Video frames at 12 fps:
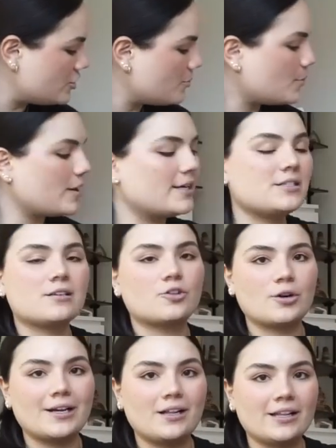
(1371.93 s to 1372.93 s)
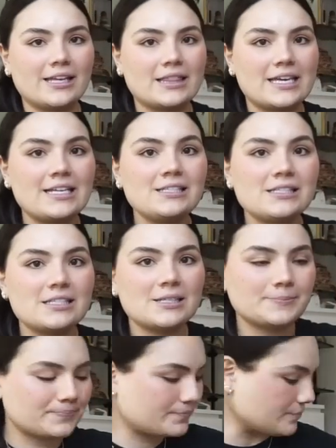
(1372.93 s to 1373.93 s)
super into crinkling
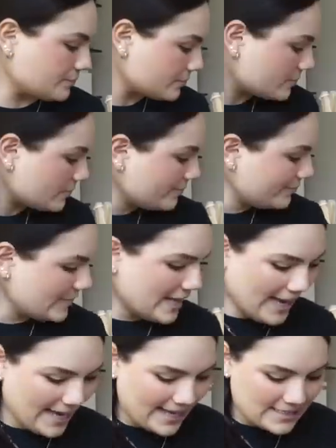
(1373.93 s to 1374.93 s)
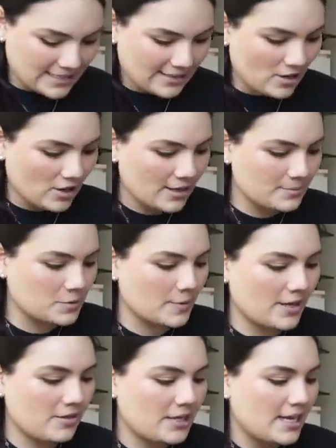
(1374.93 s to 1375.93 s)
this, and it all comes
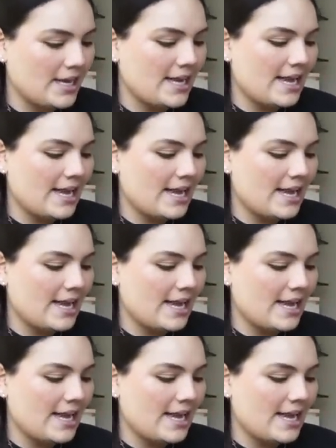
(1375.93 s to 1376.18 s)
with.